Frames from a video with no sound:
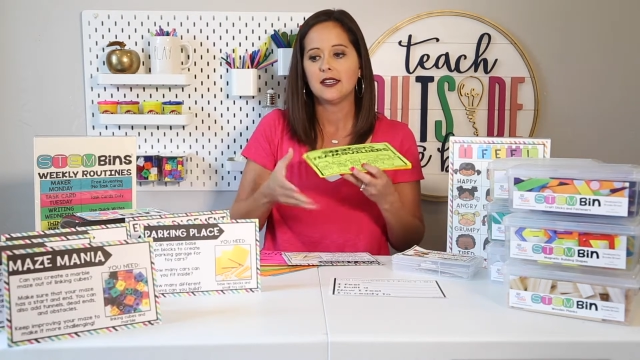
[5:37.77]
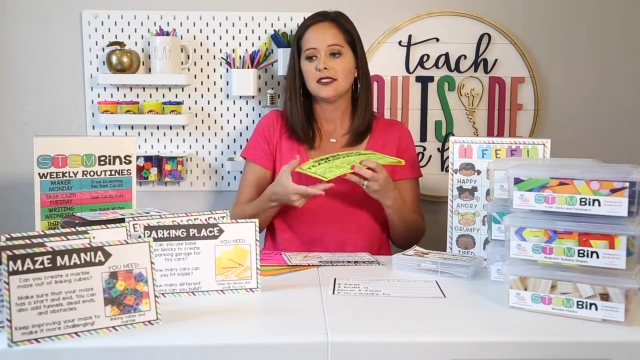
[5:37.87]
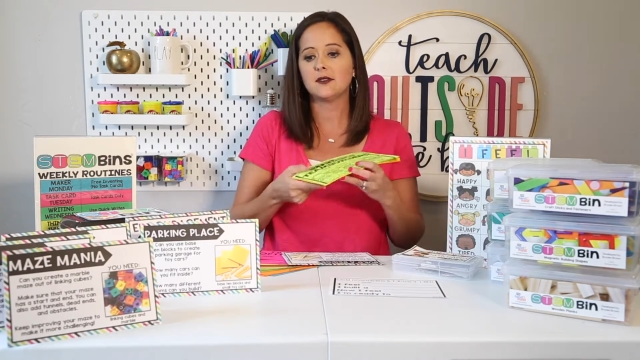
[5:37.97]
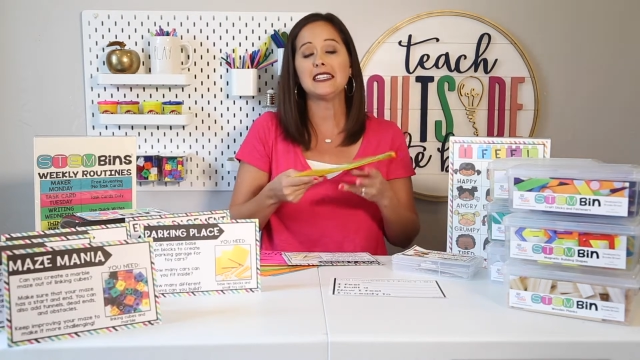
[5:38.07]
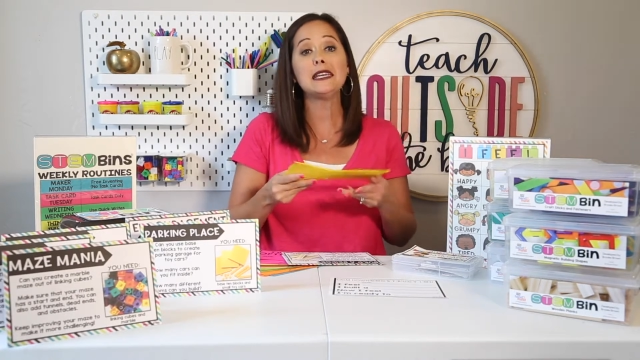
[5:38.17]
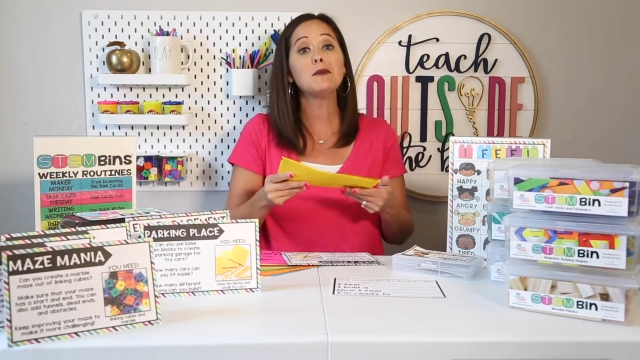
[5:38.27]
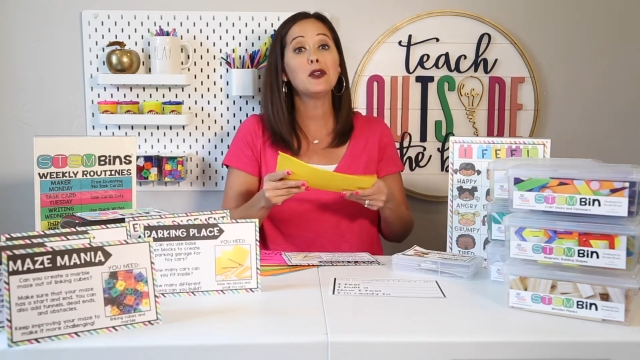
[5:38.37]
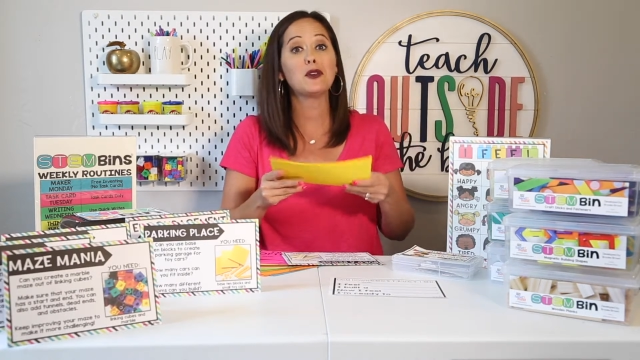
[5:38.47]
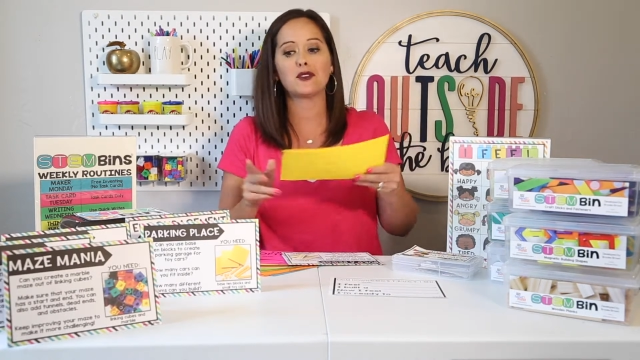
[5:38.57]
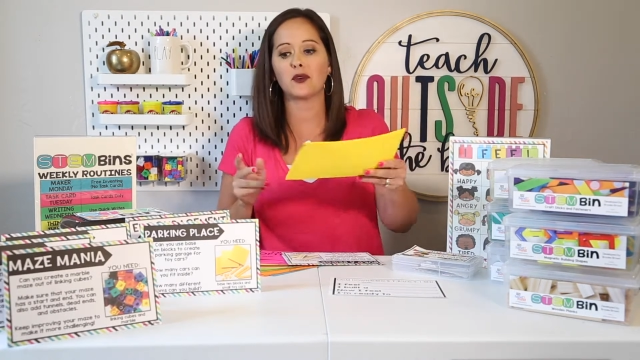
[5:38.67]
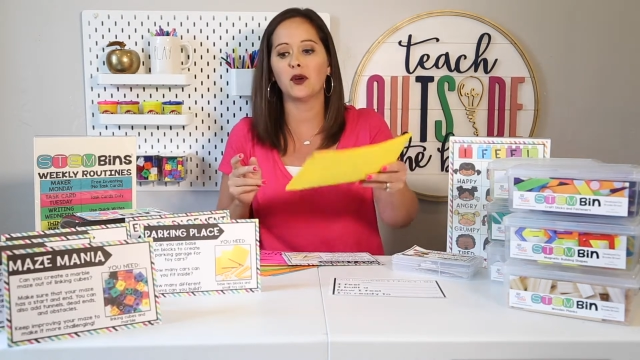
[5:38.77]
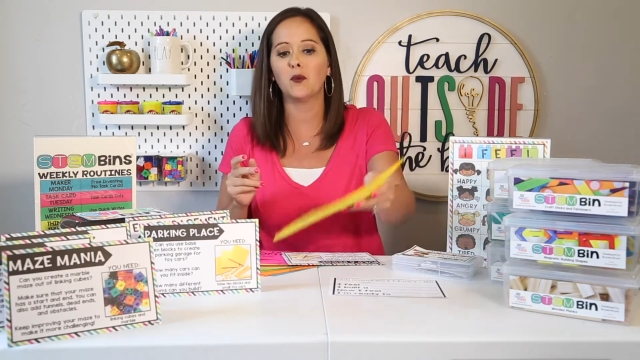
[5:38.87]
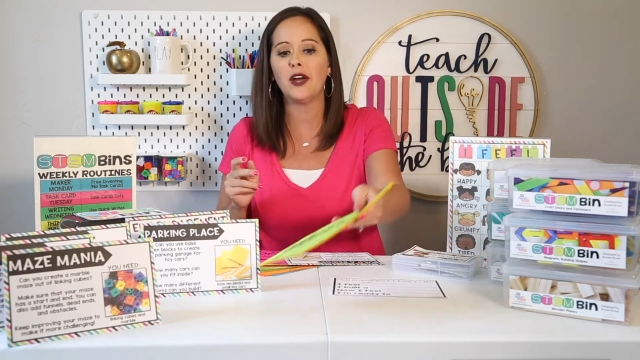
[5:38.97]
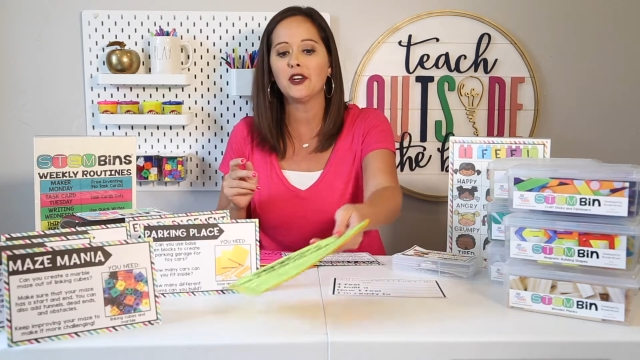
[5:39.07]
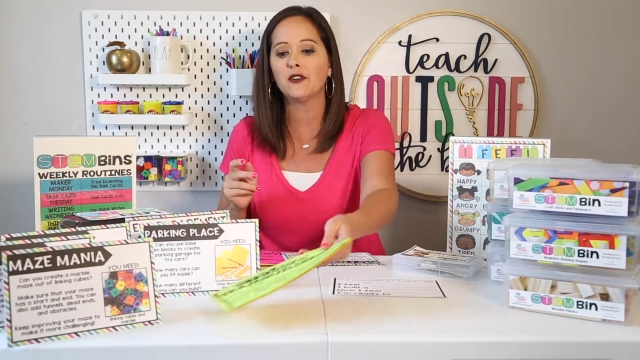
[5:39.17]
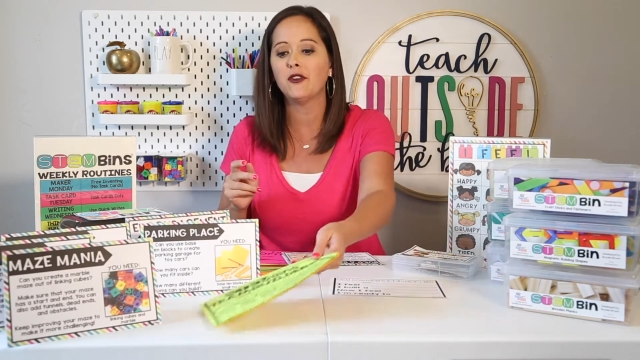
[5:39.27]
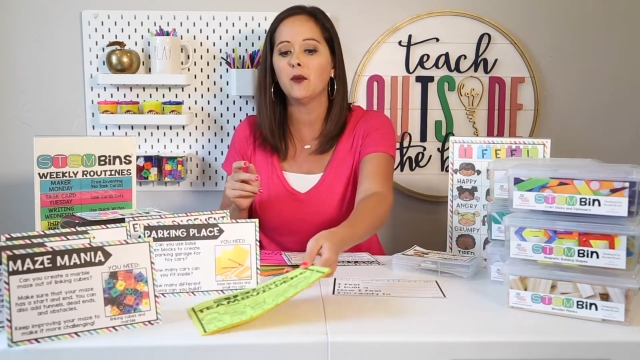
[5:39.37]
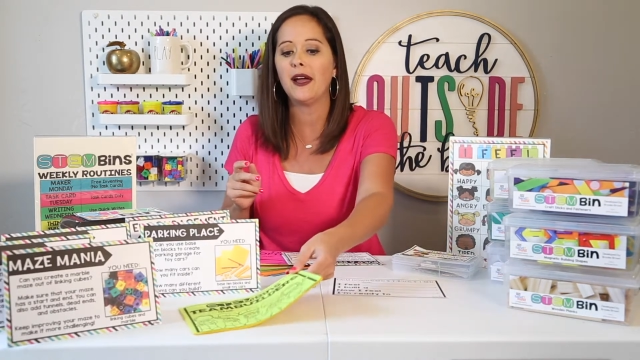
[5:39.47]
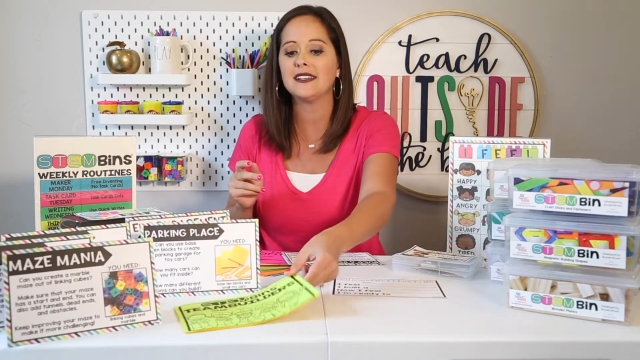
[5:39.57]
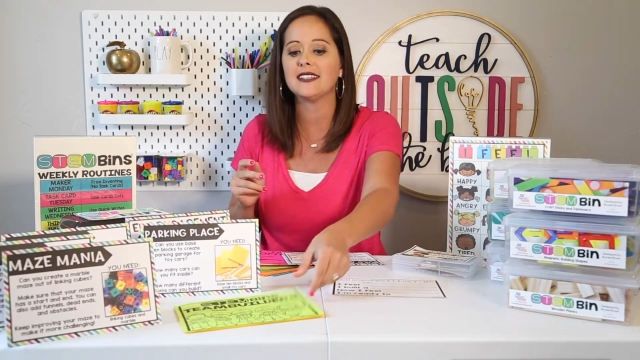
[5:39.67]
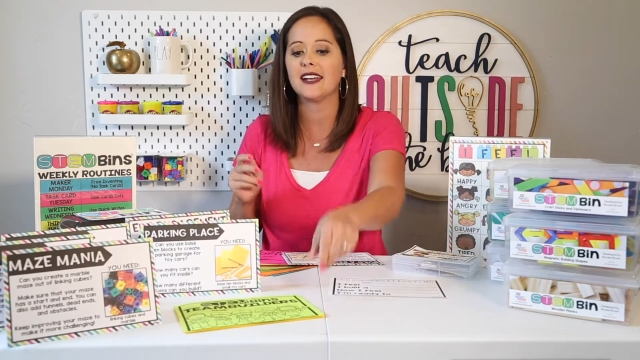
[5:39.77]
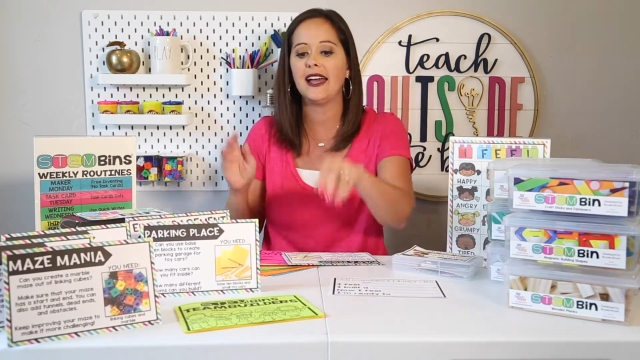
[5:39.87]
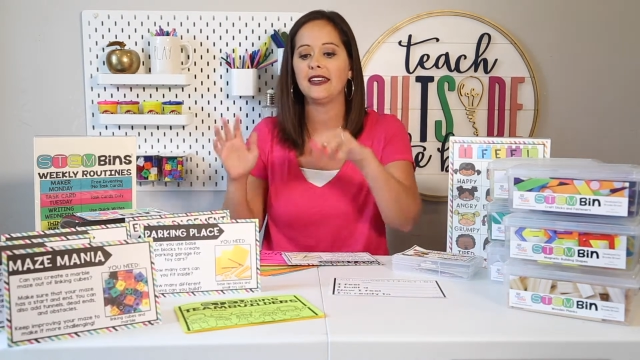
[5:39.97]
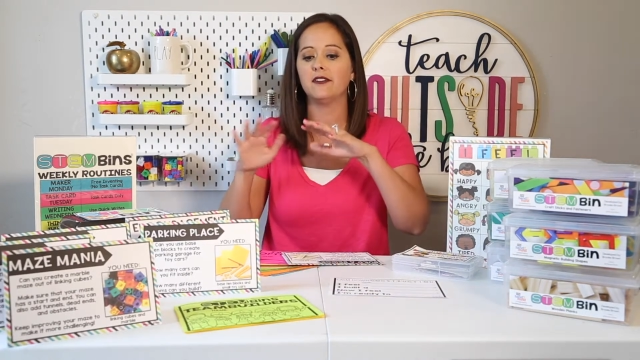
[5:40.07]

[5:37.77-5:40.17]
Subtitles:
So team builders are a wonderful way to kind